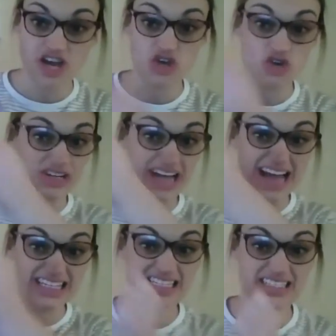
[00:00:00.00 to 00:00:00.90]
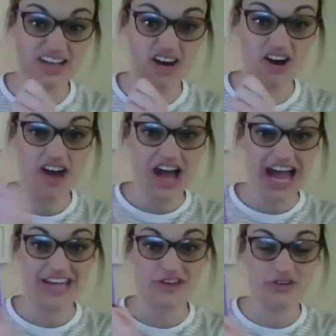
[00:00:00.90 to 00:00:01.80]
you could add a star,
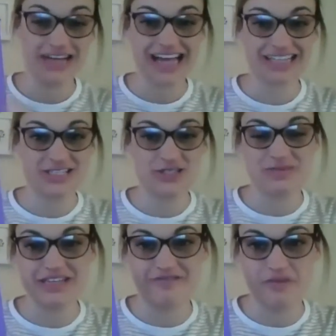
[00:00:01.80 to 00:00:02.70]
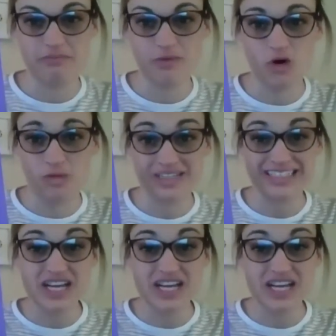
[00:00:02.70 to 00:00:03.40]
and you could add some different baubles.